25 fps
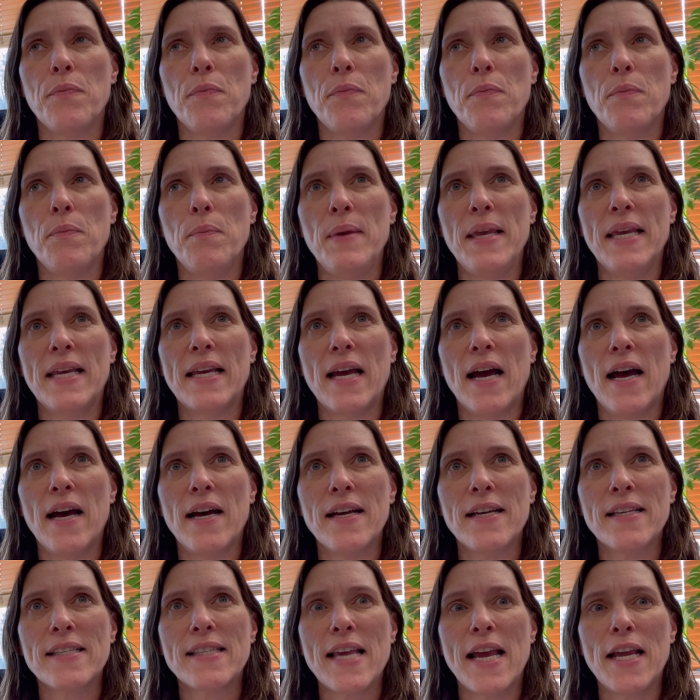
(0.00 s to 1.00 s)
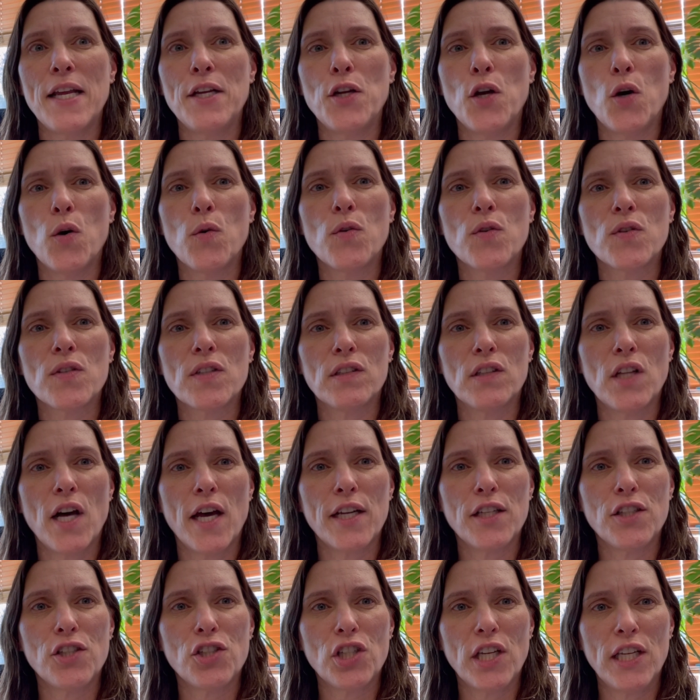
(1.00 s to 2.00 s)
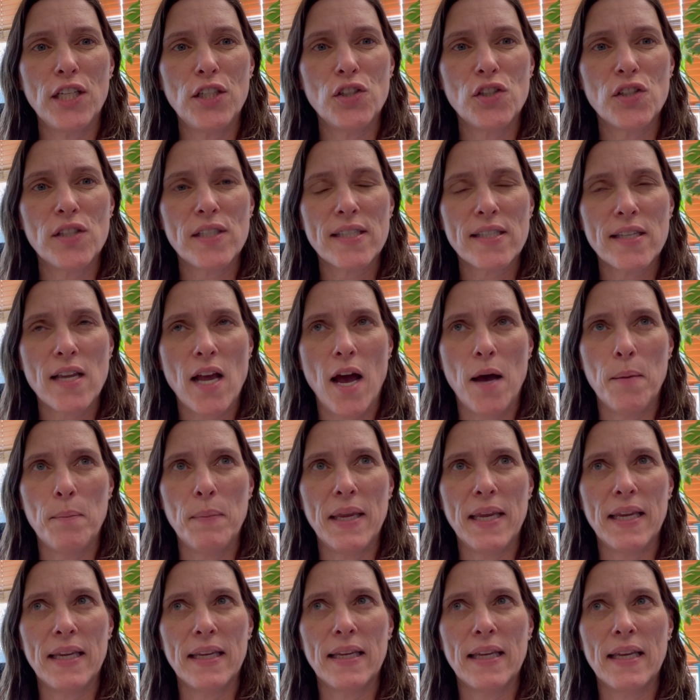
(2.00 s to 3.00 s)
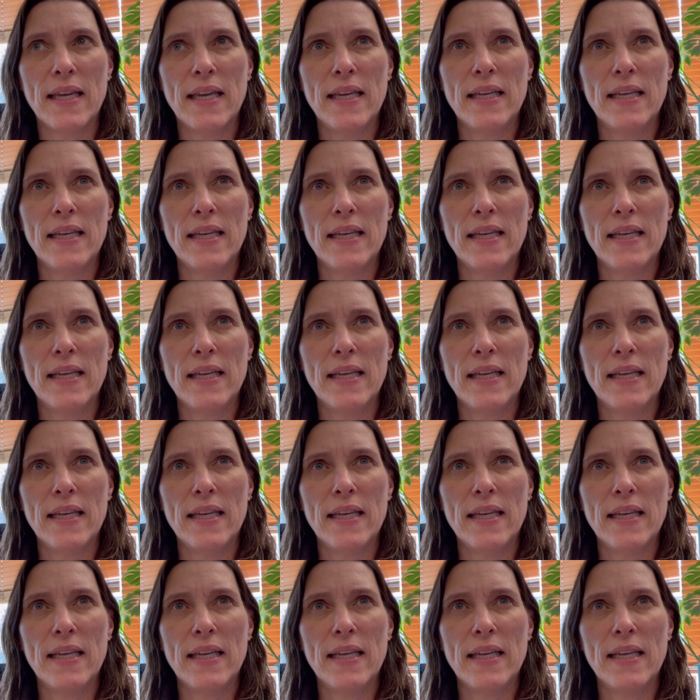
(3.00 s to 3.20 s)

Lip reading: because I know there's a lot of changes coming,